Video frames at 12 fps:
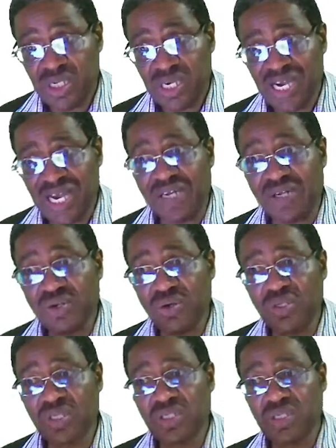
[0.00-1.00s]

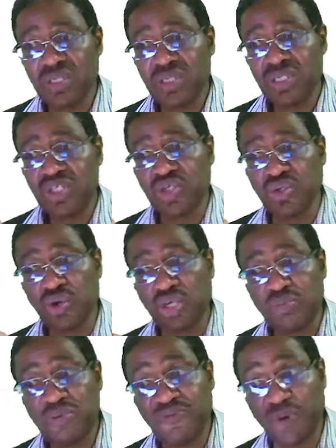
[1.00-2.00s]
should not be
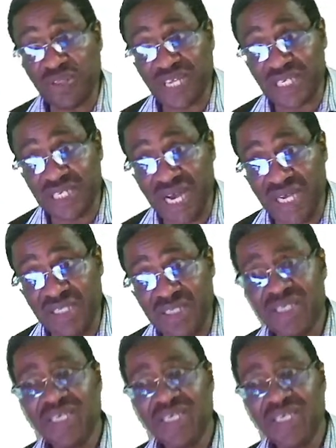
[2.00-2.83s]
439